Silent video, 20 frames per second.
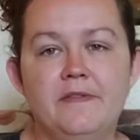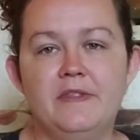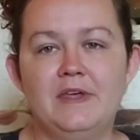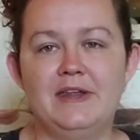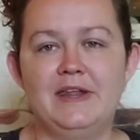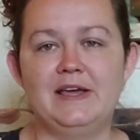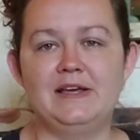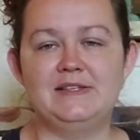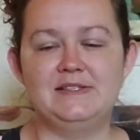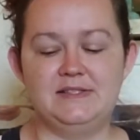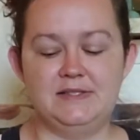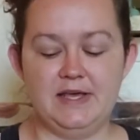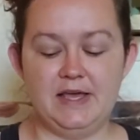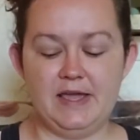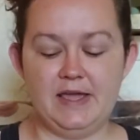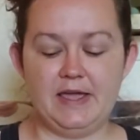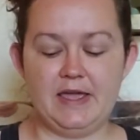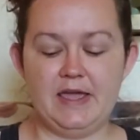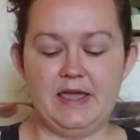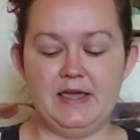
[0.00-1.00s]
The next
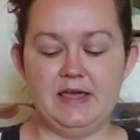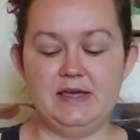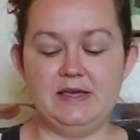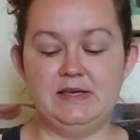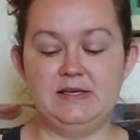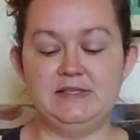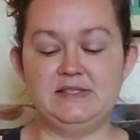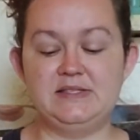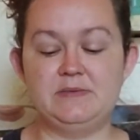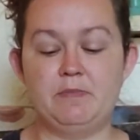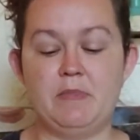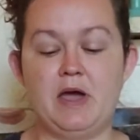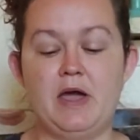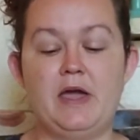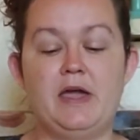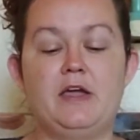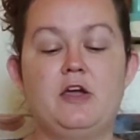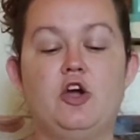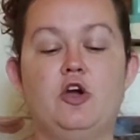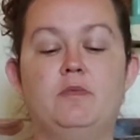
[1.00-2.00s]
thing is
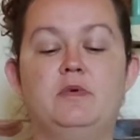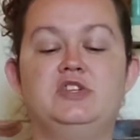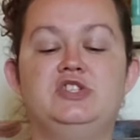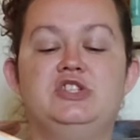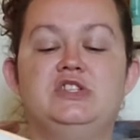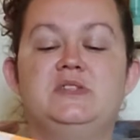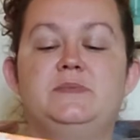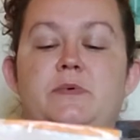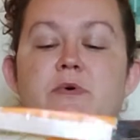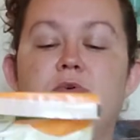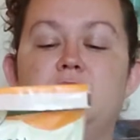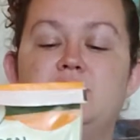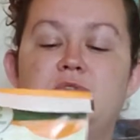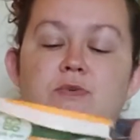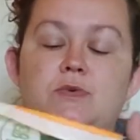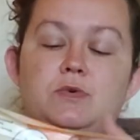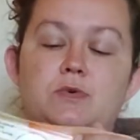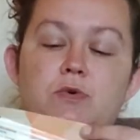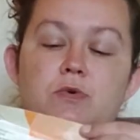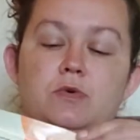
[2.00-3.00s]
my garbage
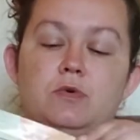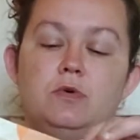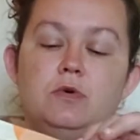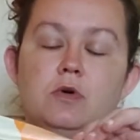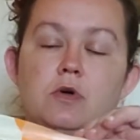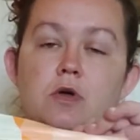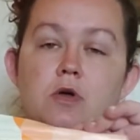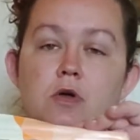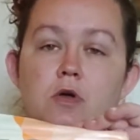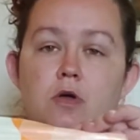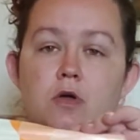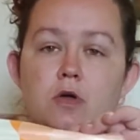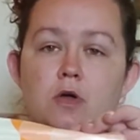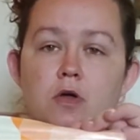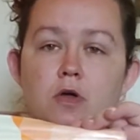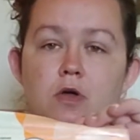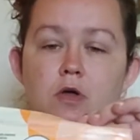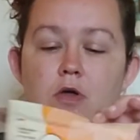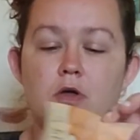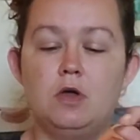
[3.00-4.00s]
disposal
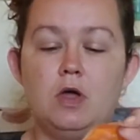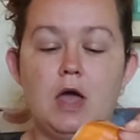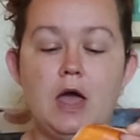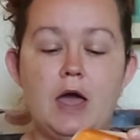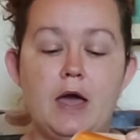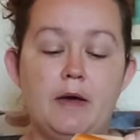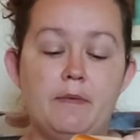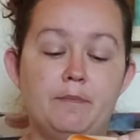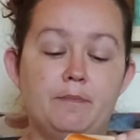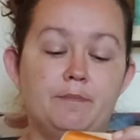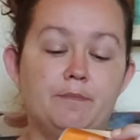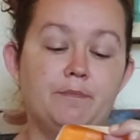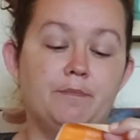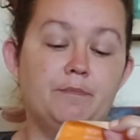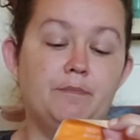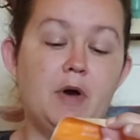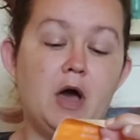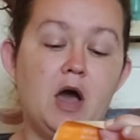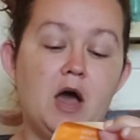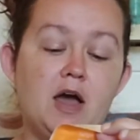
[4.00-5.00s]
um,
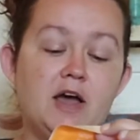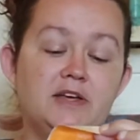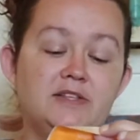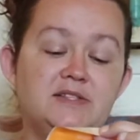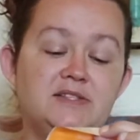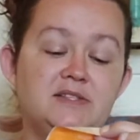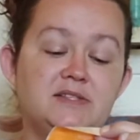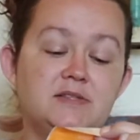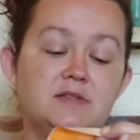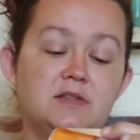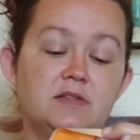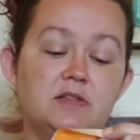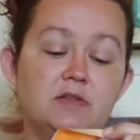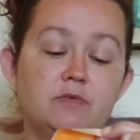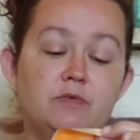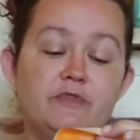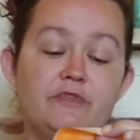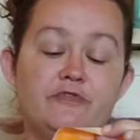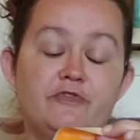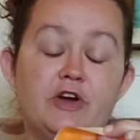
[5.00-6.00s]
pods
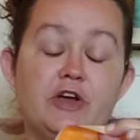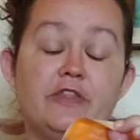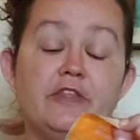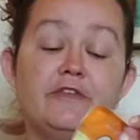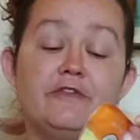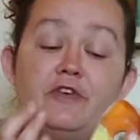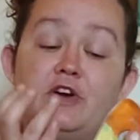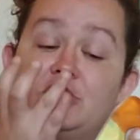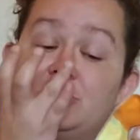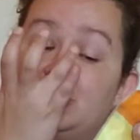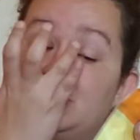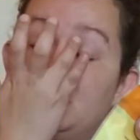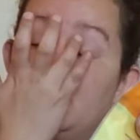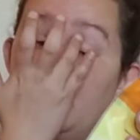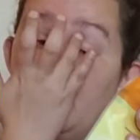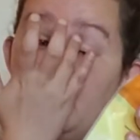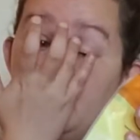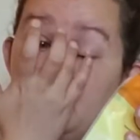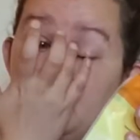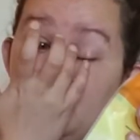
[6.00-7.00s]
the
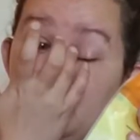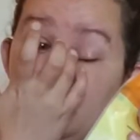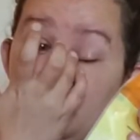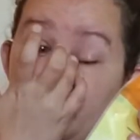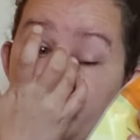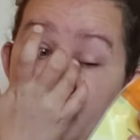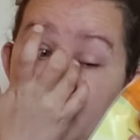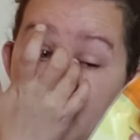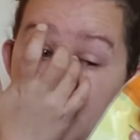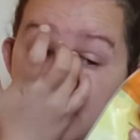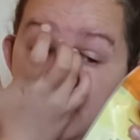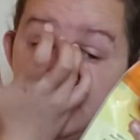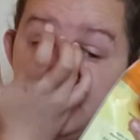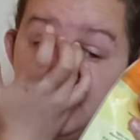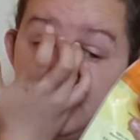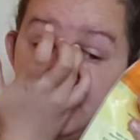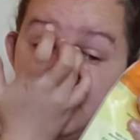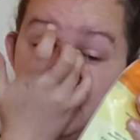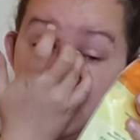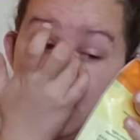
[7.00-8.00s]
freshener and cleaner
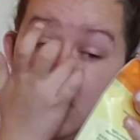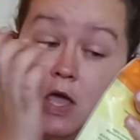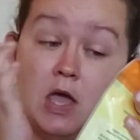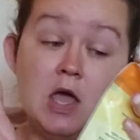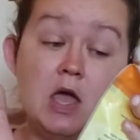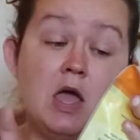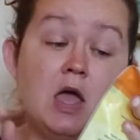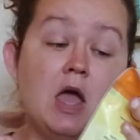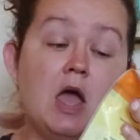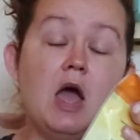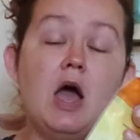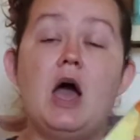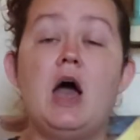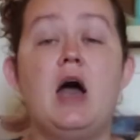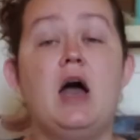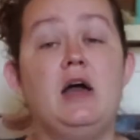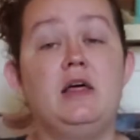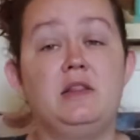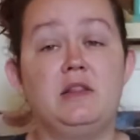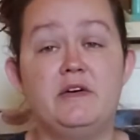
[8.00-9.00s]
pods.
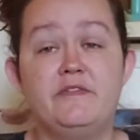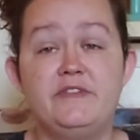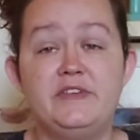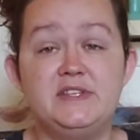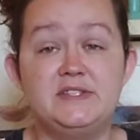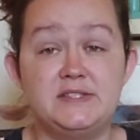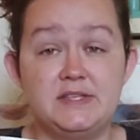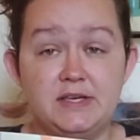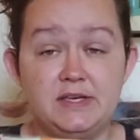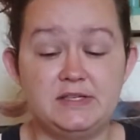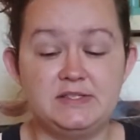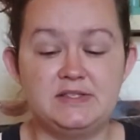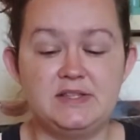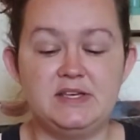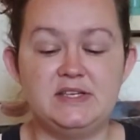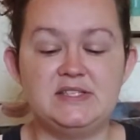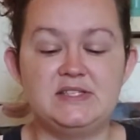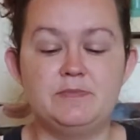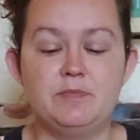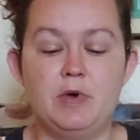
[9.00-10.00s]
I love these things.
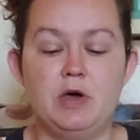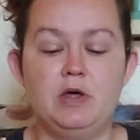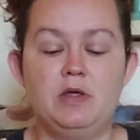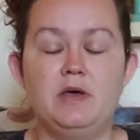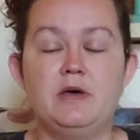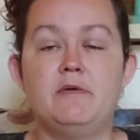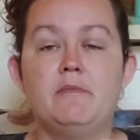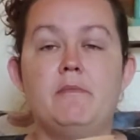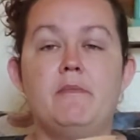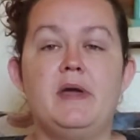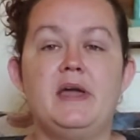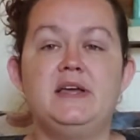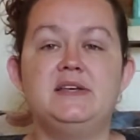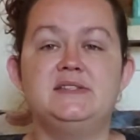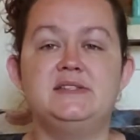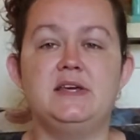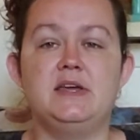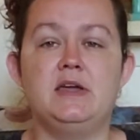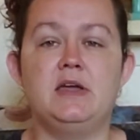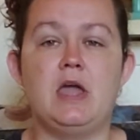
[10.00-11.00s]
They smell
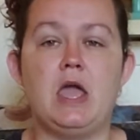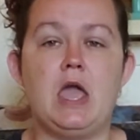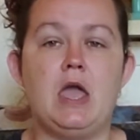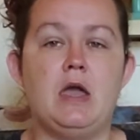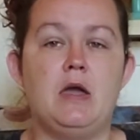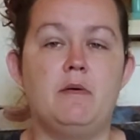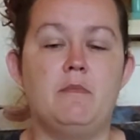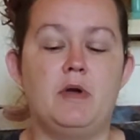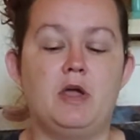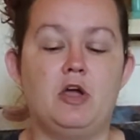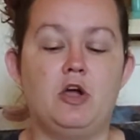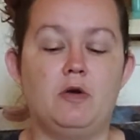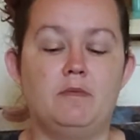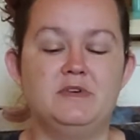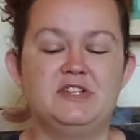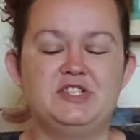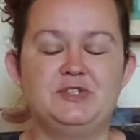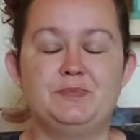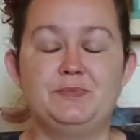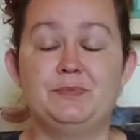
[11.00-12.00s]
amazing and my
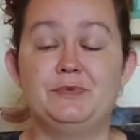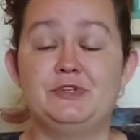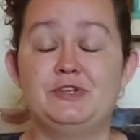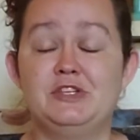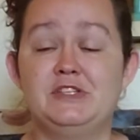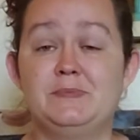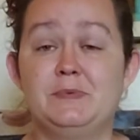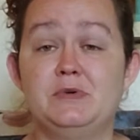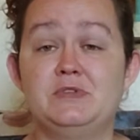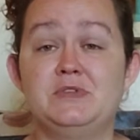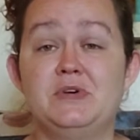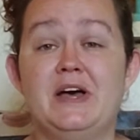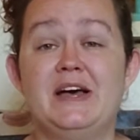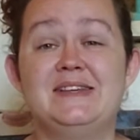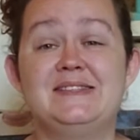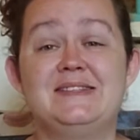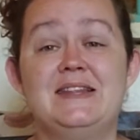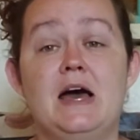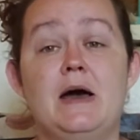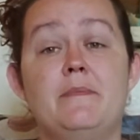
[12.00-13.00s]
garbage disposal
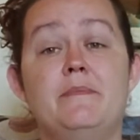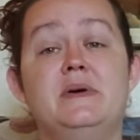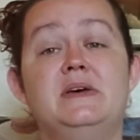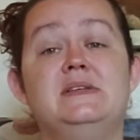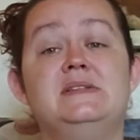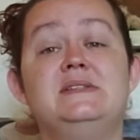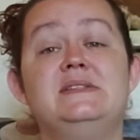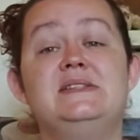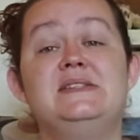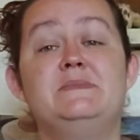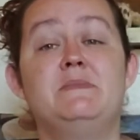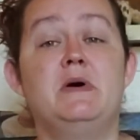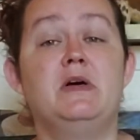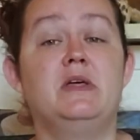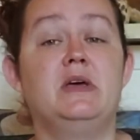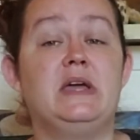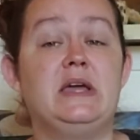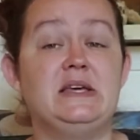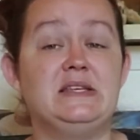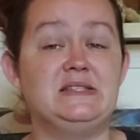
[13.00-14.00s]
has not been
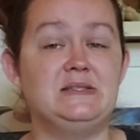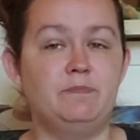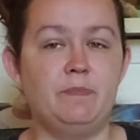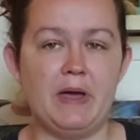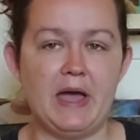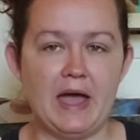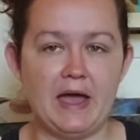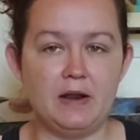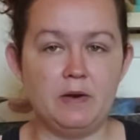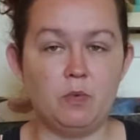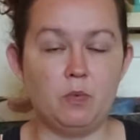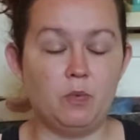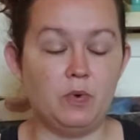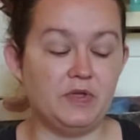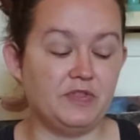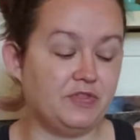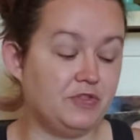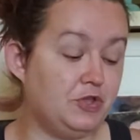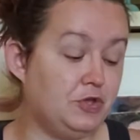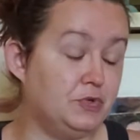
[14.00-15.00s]
smelling as bad
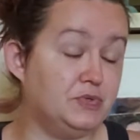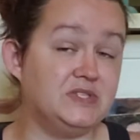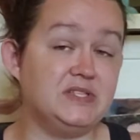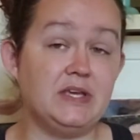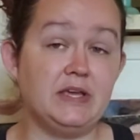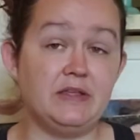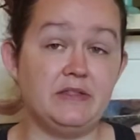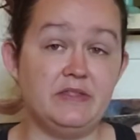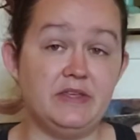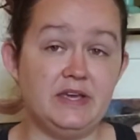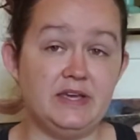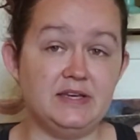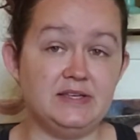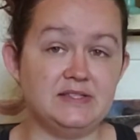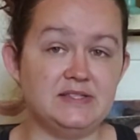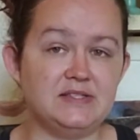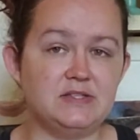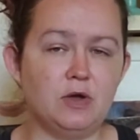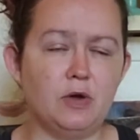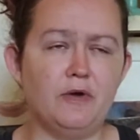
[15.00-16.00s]
with using
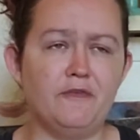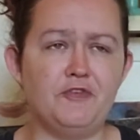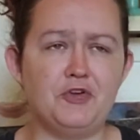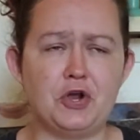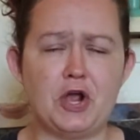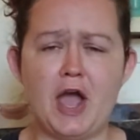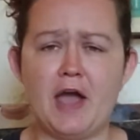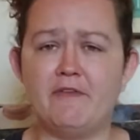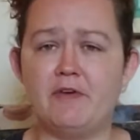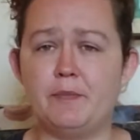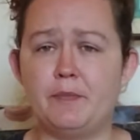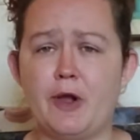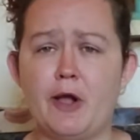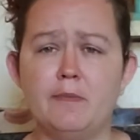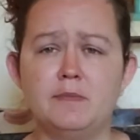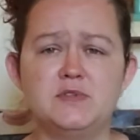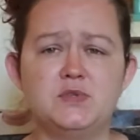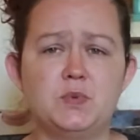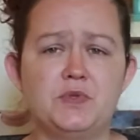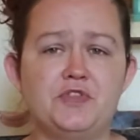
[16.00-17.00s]
these. So if you're having
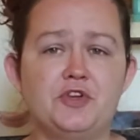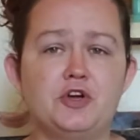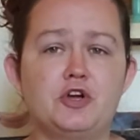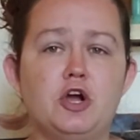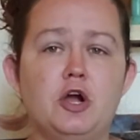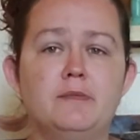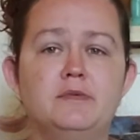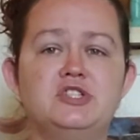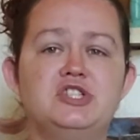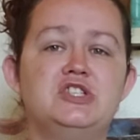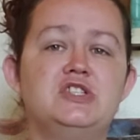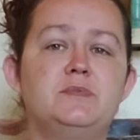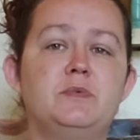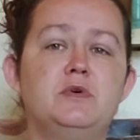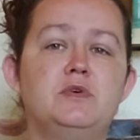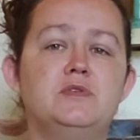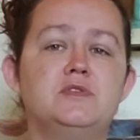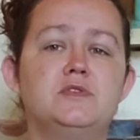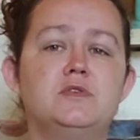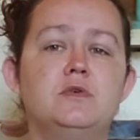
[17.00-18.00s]
problems with your garbage
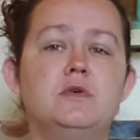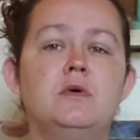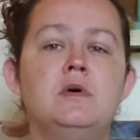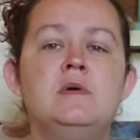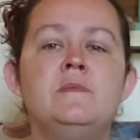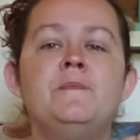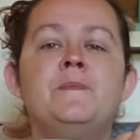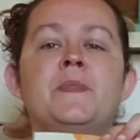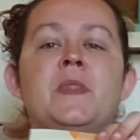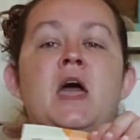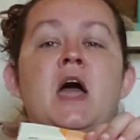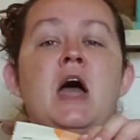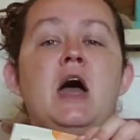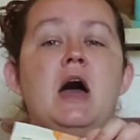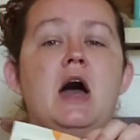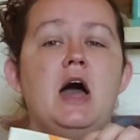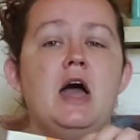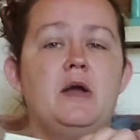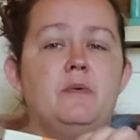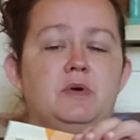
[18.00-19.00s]
disposal,
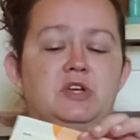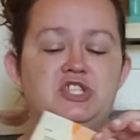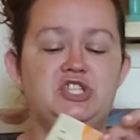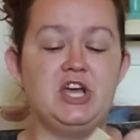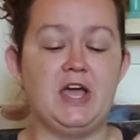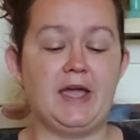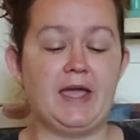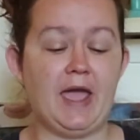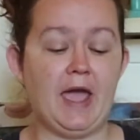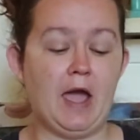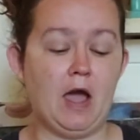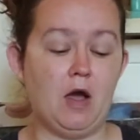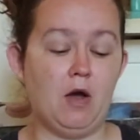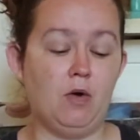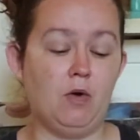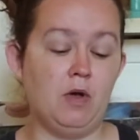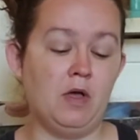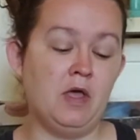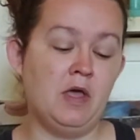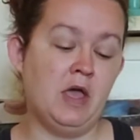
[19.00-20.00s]
I would check
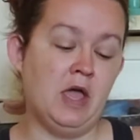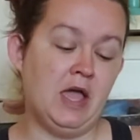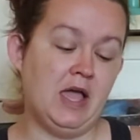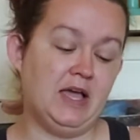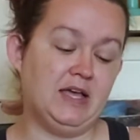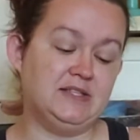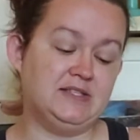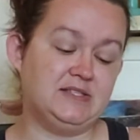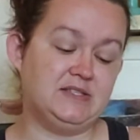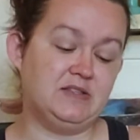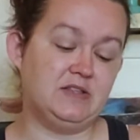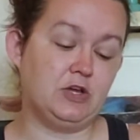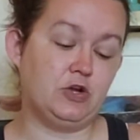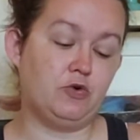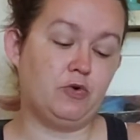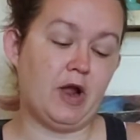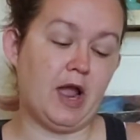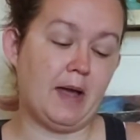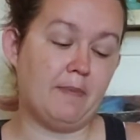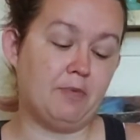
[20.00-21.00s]
out, it's the
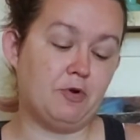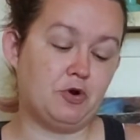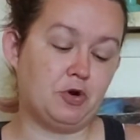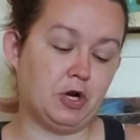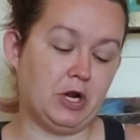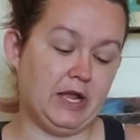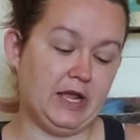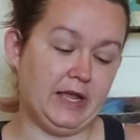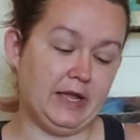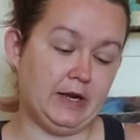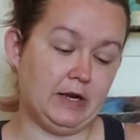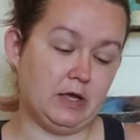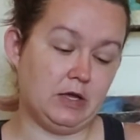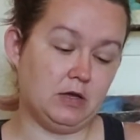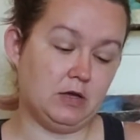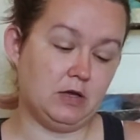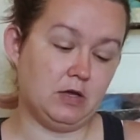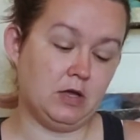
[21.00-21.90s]
Grab Green